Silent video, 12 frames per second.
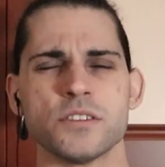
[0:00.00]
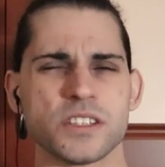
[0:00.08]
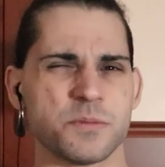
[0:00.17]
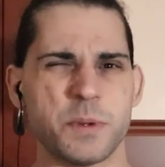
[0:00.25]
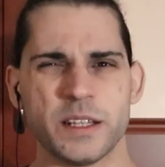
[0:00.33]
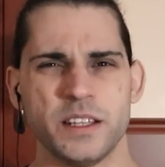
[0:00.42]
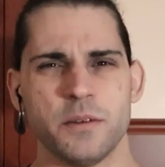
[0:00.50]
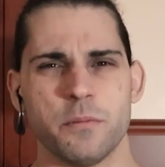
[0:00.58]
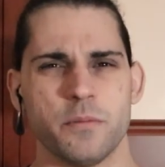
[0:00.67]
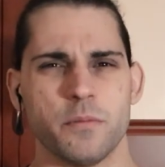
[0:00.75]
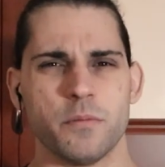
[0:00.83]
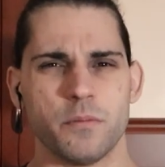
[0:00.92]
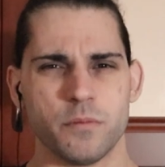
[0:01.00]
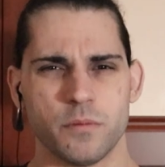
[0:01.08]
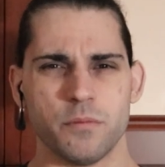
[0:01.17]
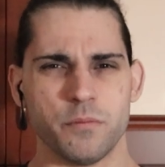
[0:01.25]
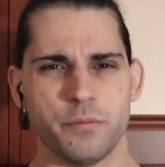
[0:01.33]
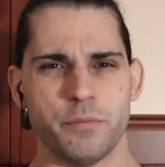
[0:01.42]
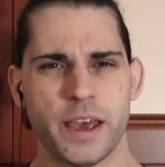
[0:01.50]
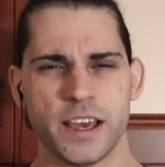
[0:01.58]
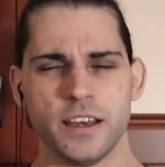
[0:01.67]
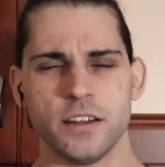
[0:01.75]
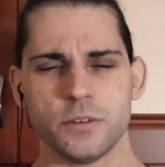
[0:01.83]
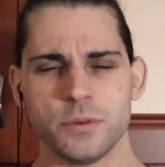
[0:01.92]
was expecting
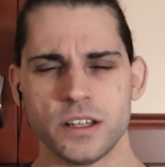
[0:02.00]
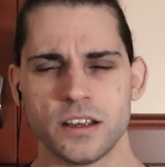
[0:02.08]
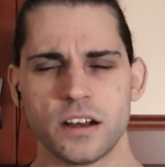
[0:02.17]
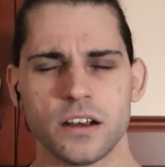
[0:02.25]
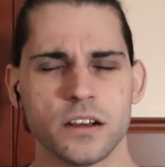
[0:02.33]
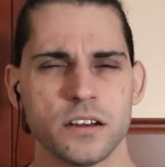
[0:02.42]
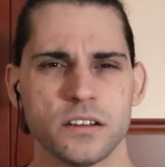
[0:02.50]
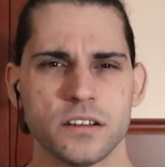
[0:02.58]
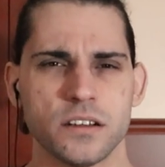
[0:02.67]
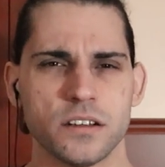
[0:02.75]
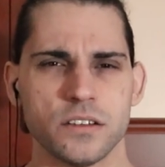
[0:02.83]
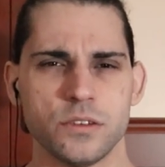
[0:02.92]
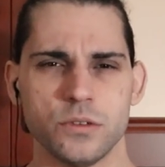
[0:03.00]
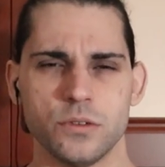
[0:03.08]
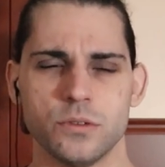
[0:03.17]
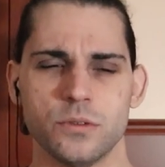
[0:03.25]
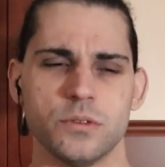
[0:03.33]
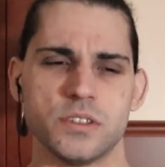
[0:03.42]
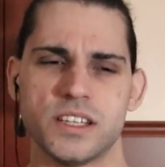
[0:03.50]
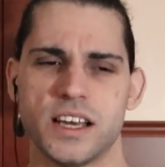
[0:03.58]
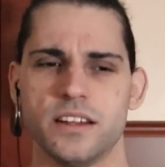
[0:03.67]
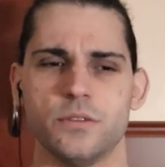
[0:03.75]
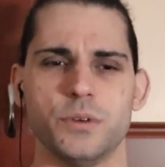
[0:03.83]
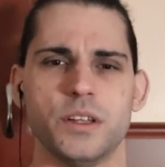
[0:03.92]
Becky to be there to
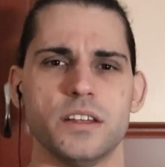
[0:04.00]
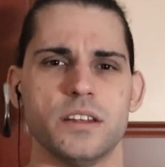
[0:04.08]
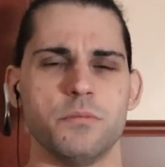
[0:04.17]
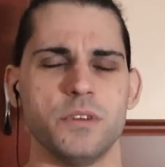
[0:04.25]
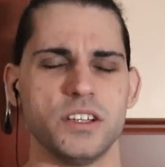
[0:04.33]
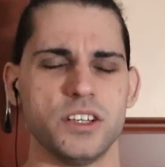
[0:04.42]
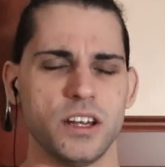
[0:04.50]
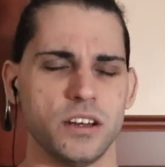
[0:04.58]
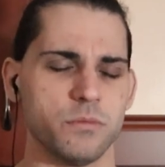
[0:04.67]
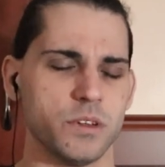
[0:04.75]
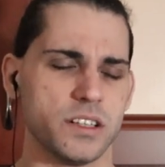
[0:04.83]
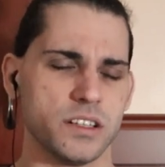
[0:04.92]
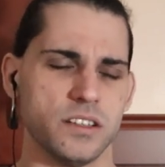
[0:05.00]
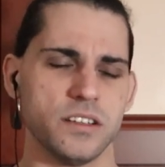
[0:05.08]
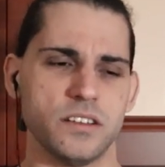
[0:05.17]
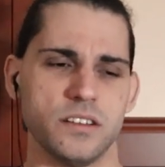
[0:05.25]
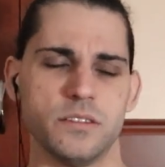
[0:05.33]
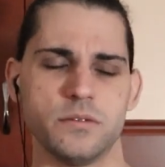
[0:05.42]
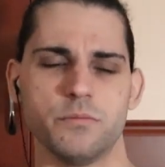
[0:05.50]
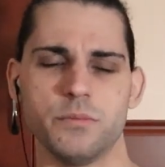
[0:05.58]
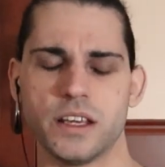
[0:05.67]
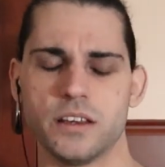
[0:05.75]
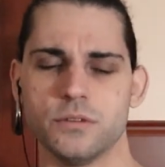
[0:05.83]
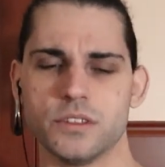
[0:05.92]
side with Michin, but
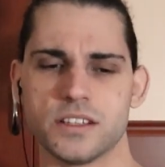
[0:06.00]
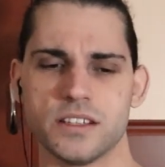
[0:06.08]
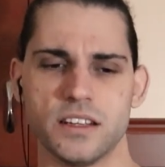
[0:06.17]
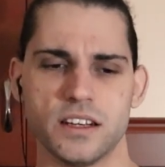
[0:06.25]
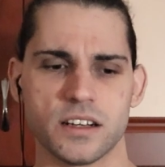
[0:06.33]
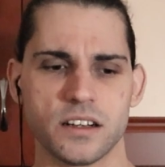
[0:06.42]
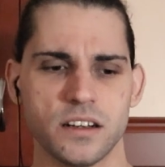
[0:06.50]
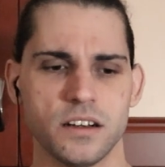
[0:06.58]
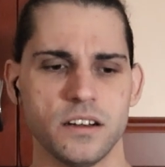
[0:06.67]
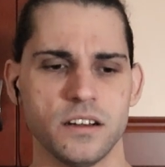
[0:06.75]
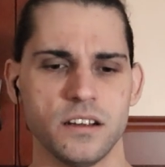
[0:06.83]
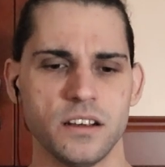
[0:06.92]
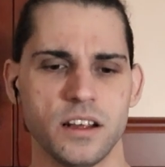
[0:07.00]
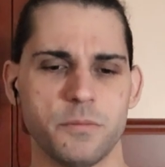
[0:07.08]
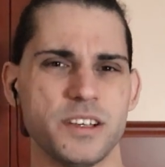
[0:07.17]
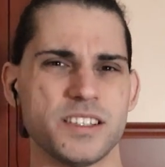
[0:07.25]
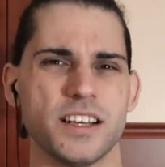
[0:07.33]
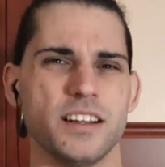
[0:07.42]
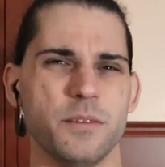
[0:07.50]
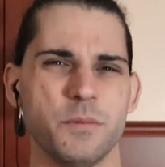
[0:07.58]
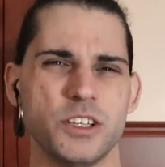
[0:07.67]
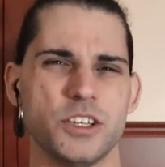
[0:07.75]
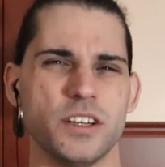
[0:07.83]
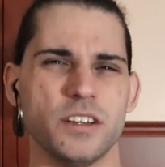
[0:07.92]
Becky wasn't there. And basically
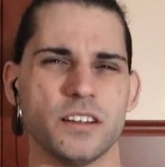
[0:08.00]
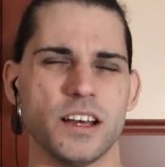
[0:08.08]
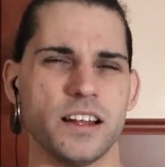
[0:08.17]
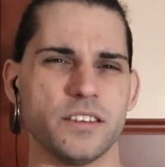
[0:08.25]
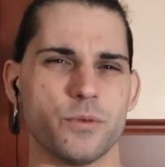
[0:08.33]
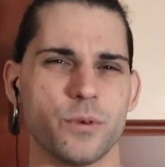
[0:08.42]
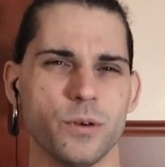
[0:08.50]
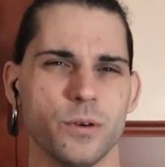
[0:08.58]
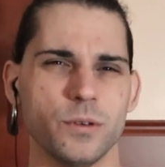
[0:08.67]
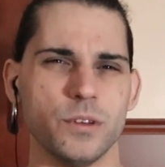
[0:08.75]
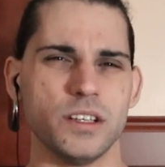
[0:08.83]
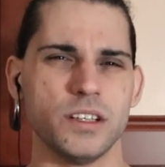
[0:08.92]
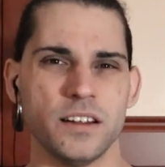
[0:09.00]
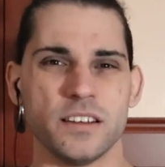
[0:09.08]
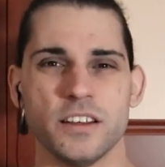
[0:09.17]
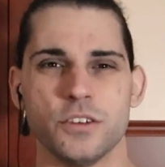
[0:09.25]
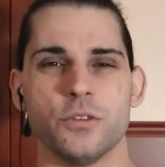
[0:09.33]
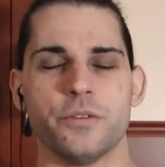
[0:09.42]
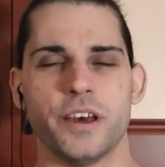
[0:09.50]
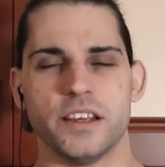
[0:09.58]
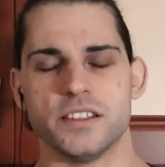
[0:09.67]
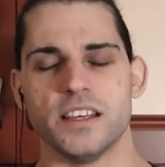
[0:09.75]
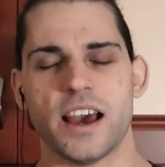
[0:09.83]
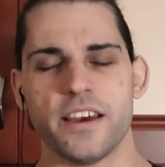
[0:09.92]
Michin got rolled. Nothing too
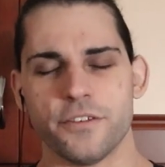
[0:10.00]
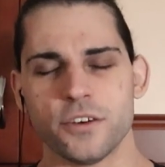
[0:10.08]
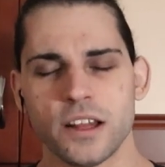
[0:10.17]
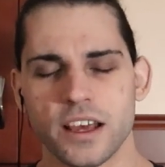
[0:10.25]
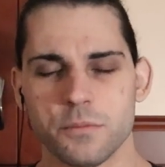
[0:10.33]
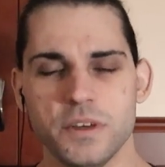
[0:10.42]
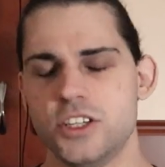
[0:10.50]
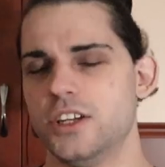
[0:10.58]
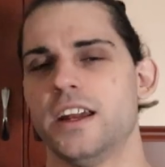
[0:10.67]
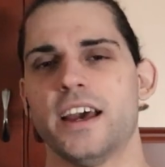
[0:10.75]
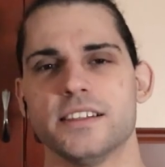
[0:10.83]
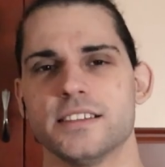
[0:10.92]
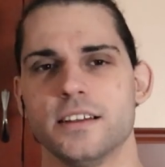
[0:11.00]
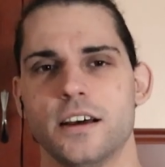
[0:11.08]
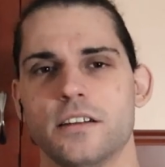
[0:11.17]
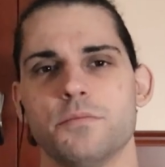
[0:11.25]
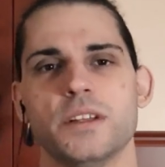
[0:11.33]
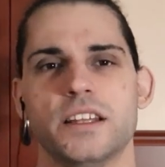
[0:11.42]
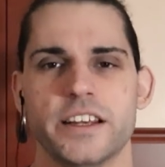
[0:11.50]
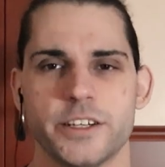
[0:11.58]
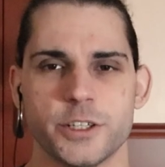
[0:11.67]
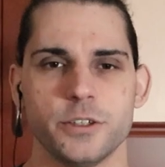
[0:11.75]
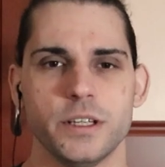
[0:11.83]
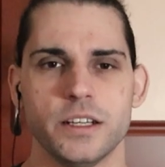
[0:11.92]
fancy. I feel like Michin has a lot of
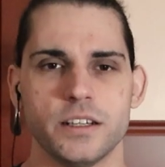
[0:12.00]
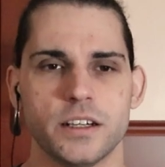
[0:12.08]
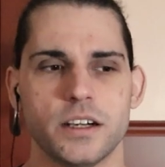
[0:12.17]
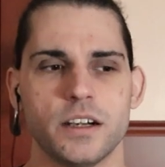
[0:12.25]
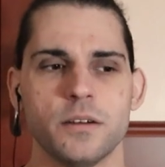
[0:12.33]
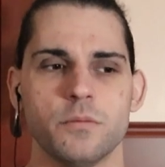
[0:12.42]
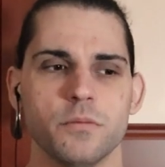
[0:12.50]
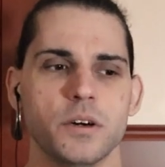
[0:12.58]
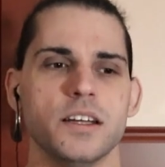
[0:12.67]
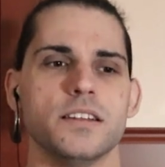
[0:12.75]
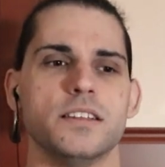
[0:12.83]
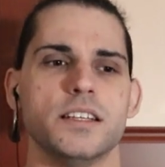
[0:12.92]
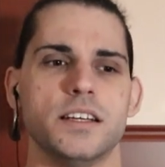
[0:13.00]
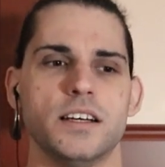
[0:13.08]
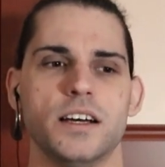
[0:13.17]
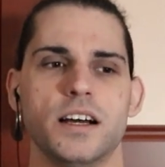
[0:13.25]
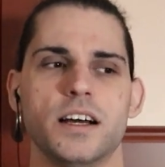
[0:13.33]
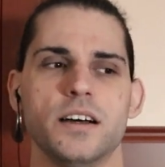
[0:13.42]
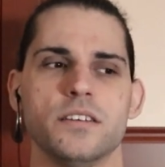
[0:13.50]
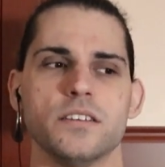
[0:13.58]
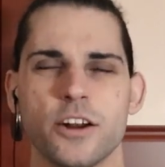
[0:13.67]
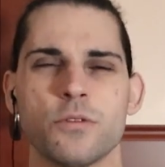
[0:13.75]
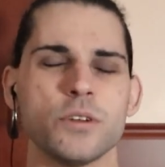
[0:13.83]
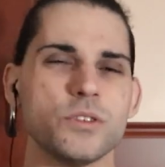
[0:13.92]
potential in her, but
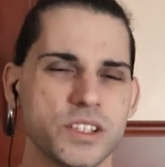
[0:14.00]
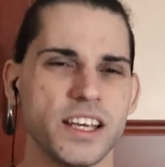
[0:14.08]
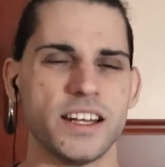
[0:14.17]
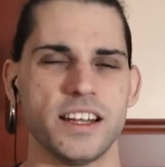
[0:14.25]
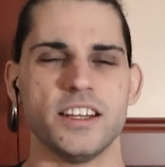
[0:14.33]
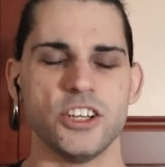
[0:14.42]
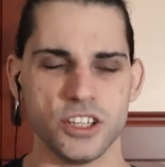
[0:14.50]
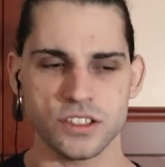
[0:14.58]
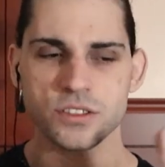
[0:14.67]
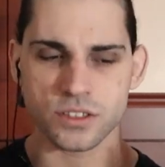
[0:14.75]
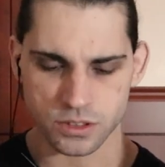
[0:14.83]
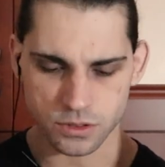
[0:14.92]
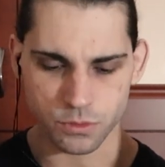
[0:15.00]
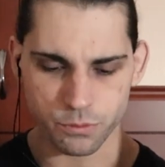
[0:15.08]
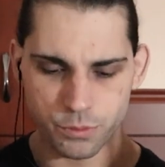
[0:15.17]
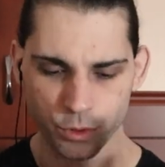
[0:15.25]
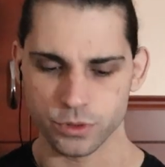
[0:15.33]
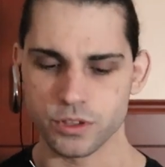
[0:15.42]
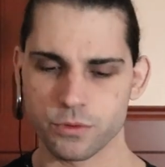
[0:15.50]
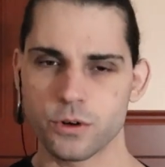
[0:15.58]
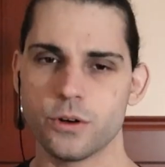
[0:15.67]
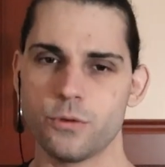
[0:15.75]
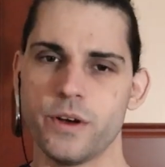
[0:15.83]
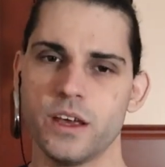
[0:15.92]
I don't want to say that she's booked the
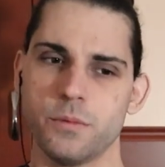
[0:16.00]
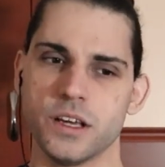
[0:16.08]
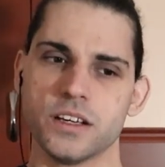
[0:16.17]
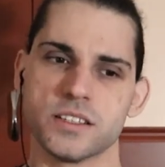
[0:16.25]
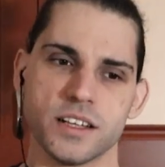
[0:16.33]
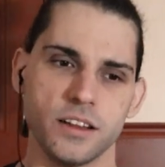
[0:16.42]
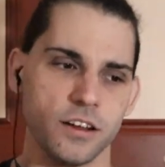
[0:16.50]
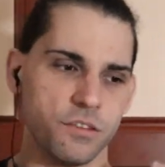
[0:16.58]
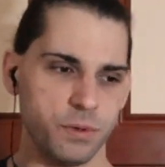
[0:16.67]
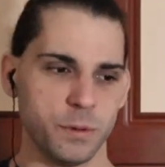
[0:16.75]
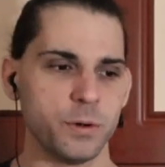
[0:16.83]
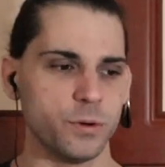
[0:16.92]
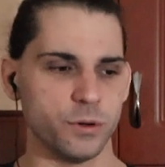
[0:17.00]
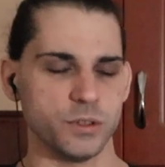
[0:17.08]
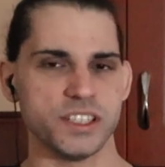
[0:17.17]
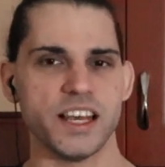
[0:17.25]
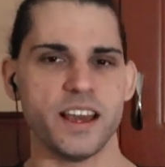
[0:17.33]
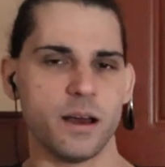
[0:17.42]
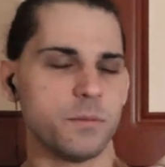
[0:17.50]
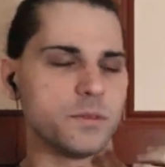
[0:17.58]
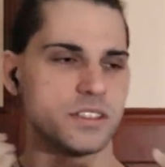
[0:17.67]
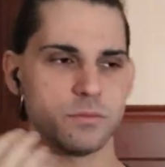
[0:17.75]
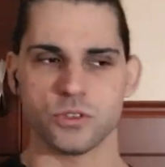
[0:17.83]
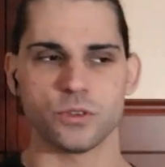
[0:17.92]
wrong way, because a lot of people will say I'm
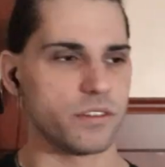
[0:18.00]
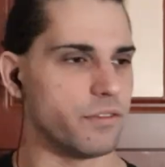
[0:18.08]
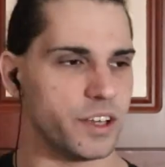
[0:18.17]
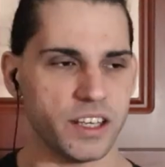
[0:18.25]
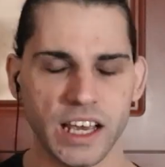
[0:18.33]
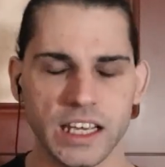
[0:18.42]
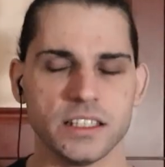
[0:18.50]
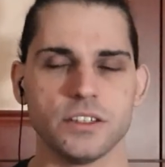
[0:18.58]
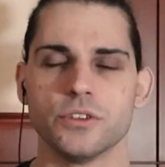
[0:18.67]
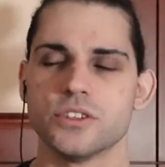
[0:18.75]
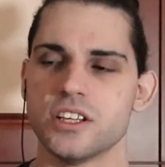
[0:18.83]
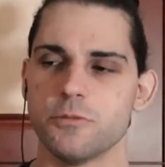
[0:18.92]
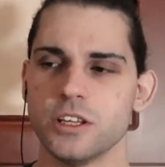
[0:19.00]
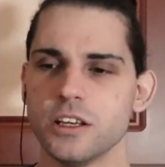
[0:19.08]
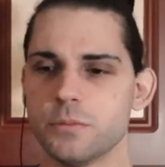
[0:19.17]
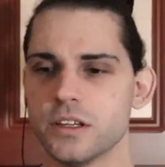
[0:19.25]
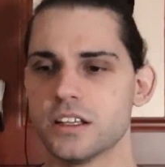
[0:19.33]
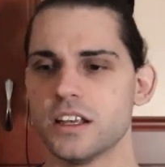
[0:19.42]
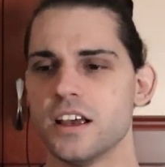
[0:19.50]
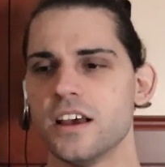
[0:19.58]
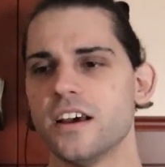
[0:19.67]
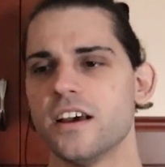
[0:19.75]
some sort of a hater or something, but